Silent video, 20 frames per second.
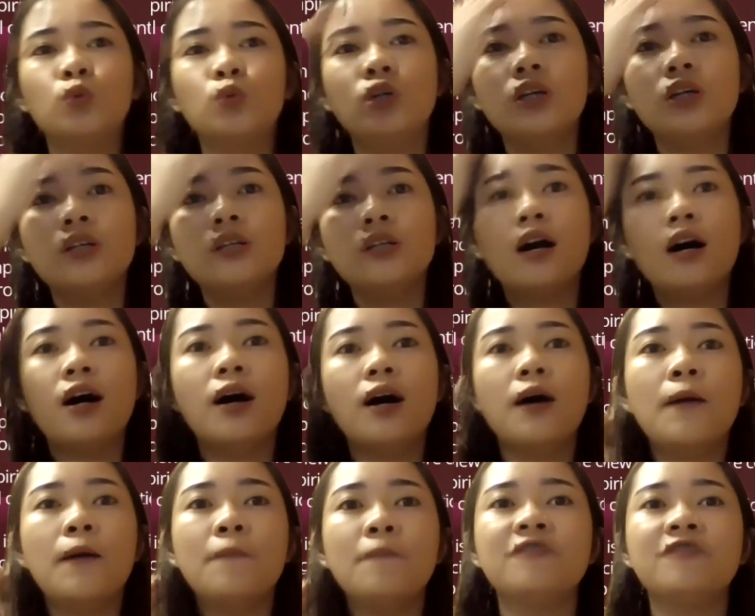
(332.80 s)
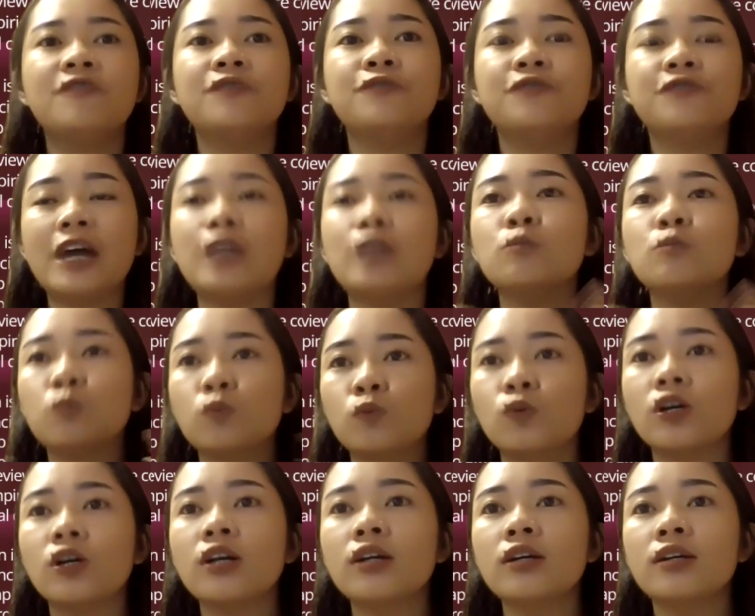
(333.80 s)
would find
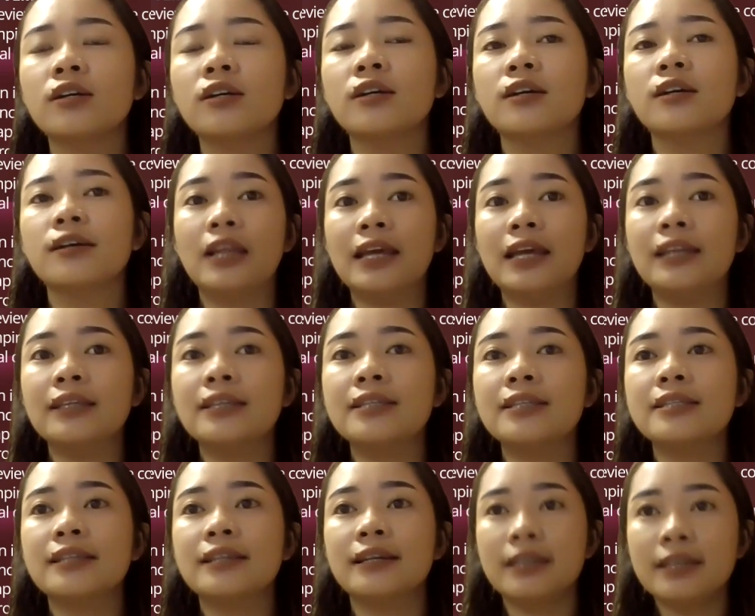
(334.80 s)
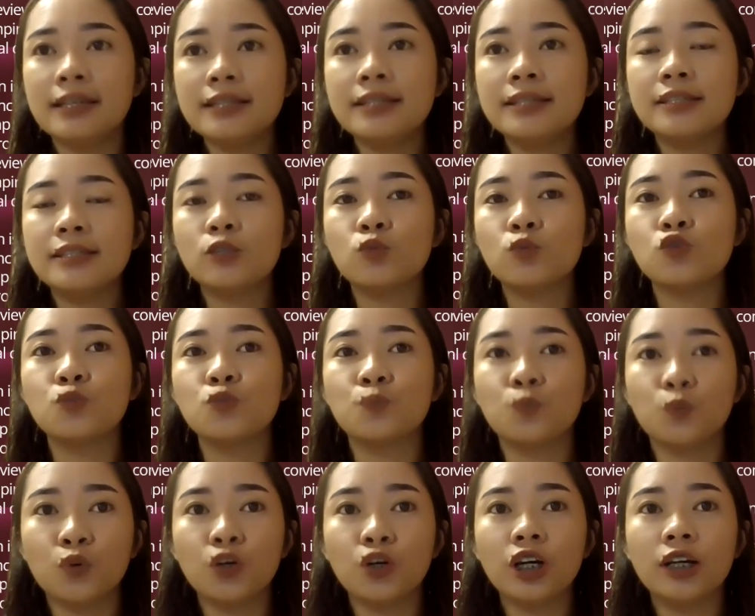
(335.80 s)
more related studies to
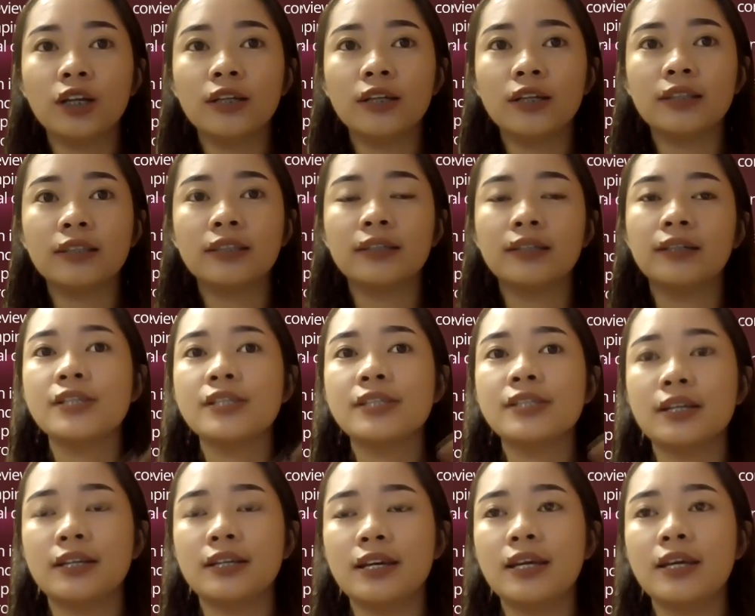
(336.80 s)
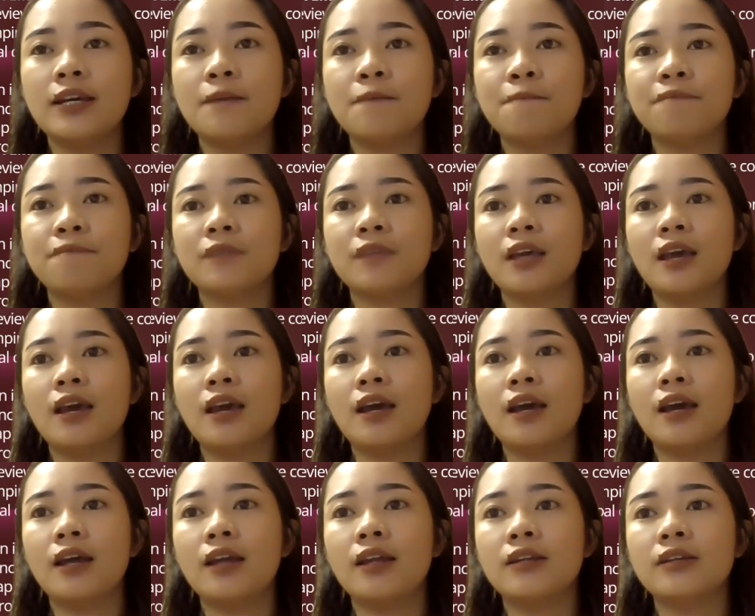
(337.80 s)
support her study
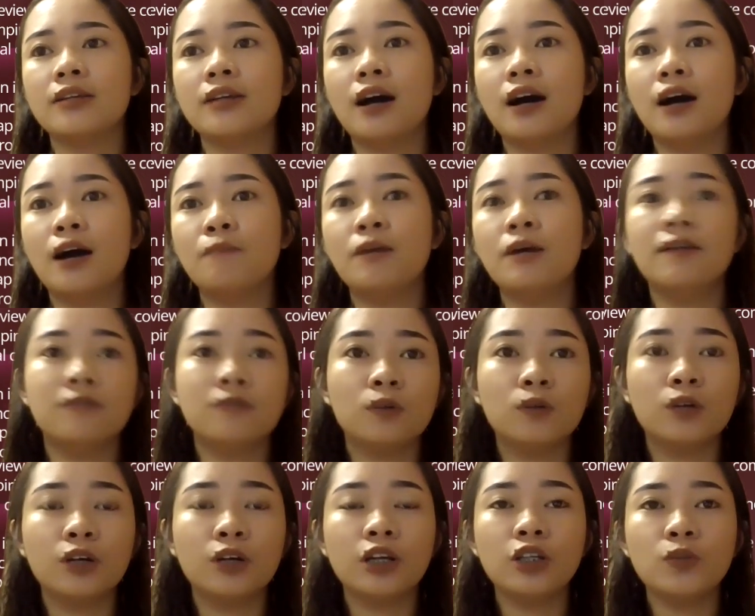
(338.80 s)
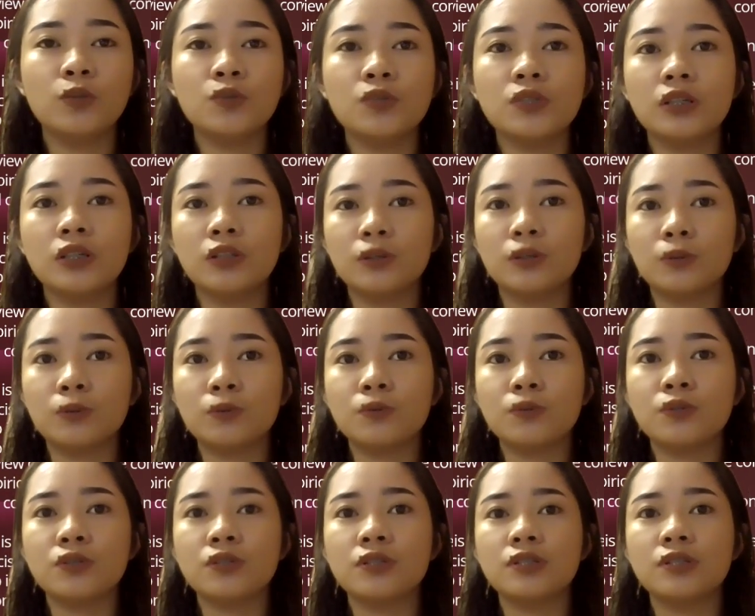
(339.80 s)
and avoid using
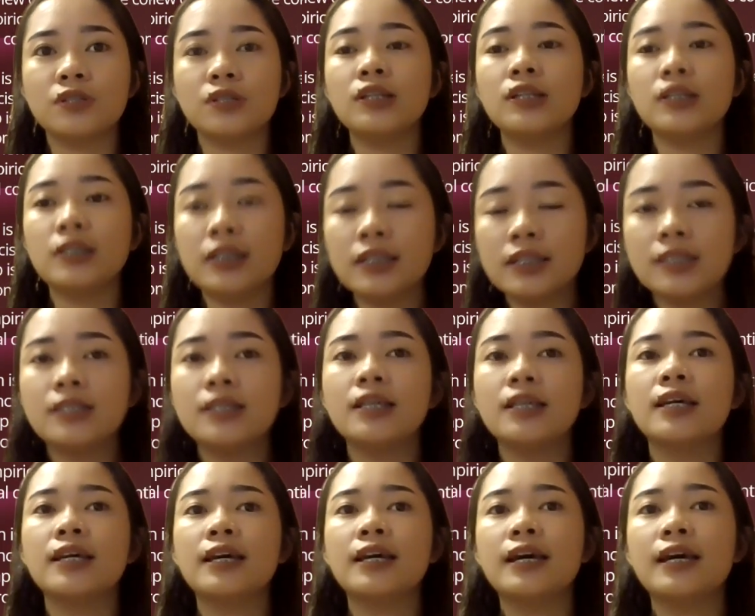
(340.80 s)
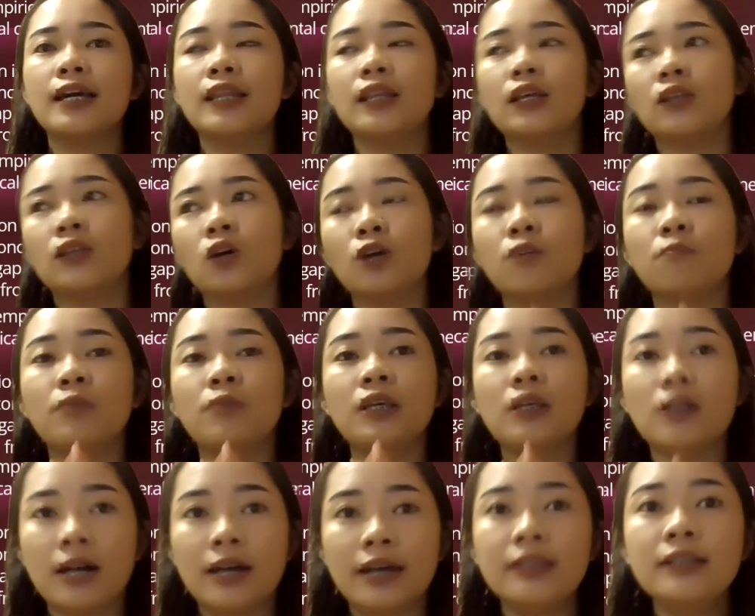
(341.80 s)
those studies that are
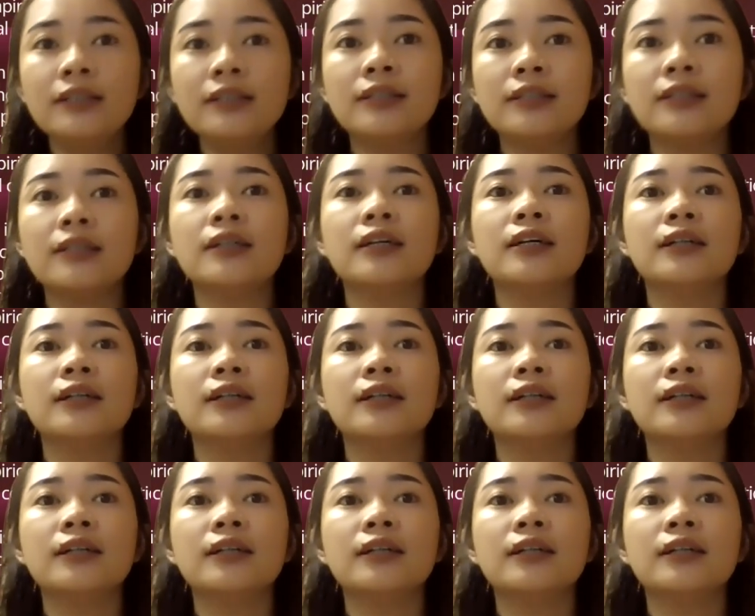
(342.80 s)
beyond